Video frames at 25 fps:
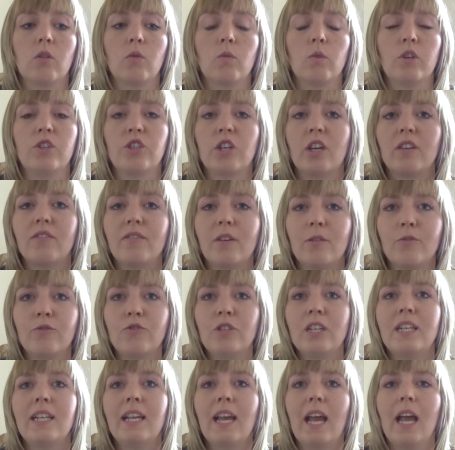which I found
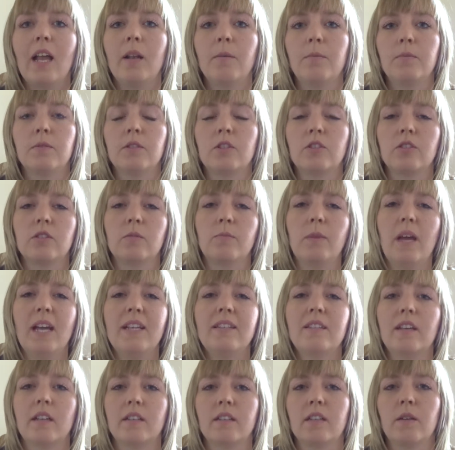really helped because the
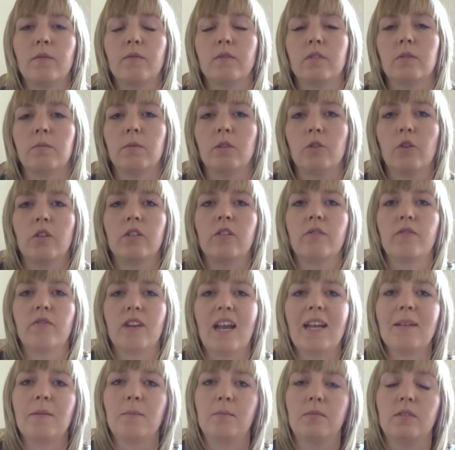beds aren't comfortable. You had
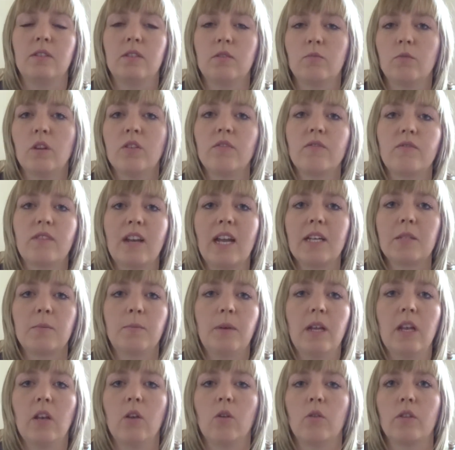one
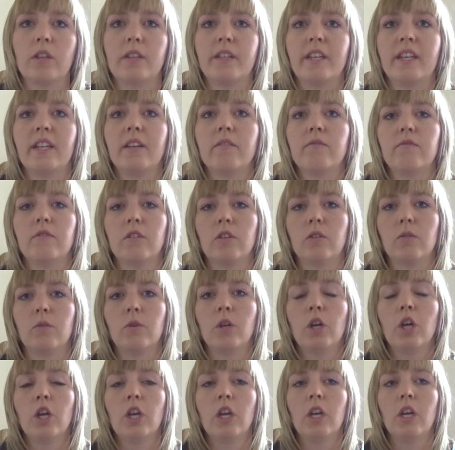flat pillow that they give
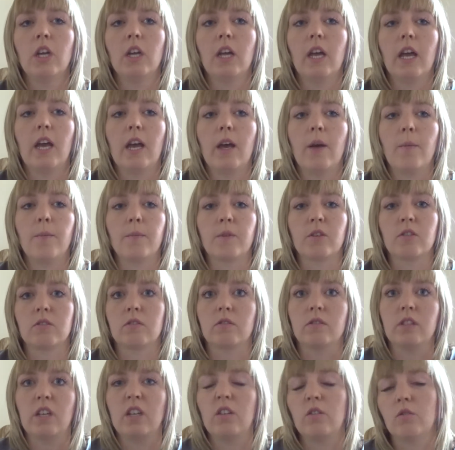you,
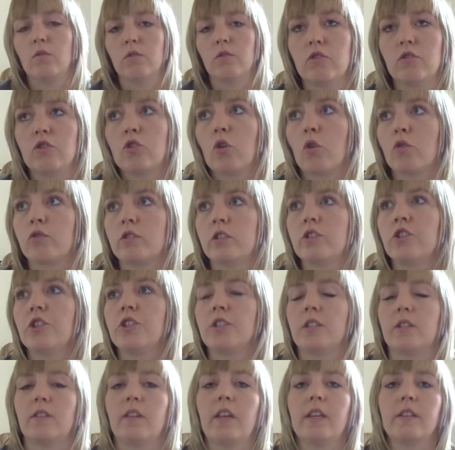because you
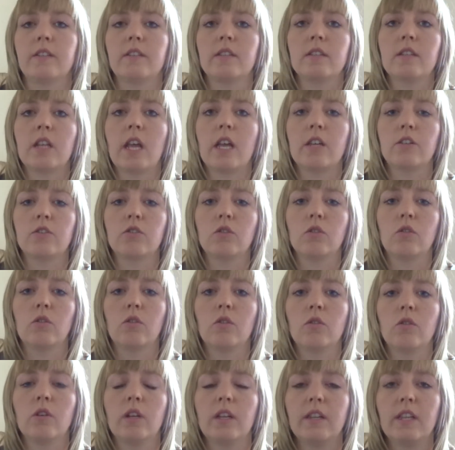shortages and things, isn't there?
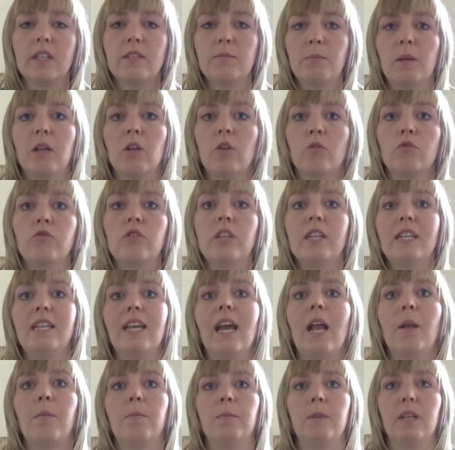So this pillow really
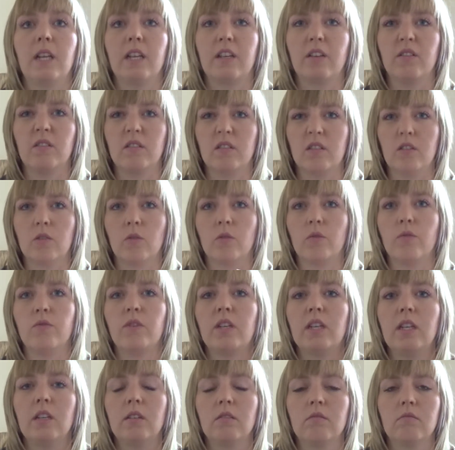helped me, like a, you know, a
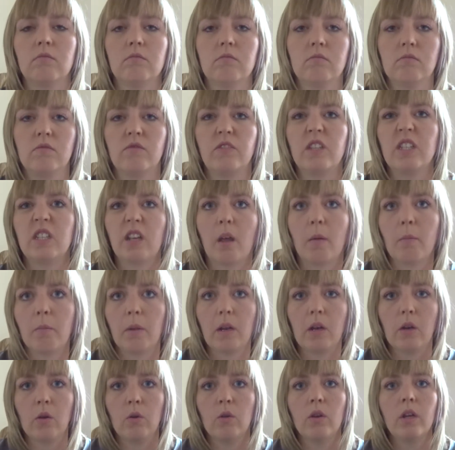V type
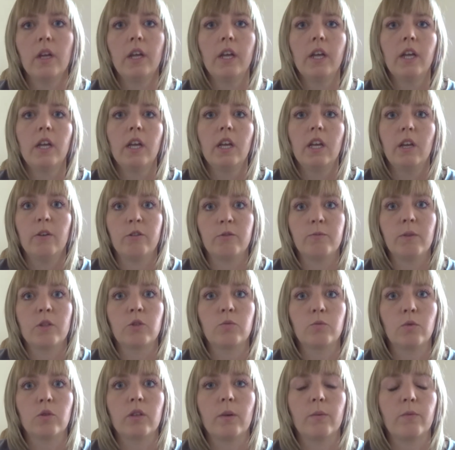pillow. It was
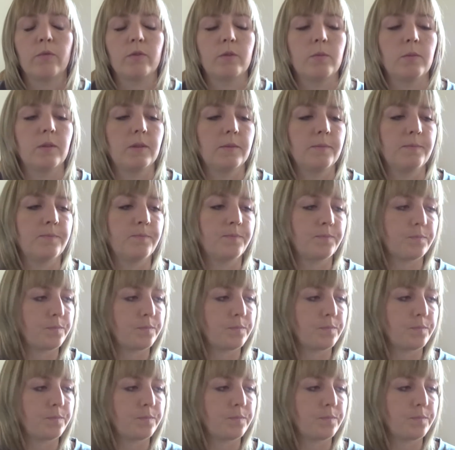much more comfortable.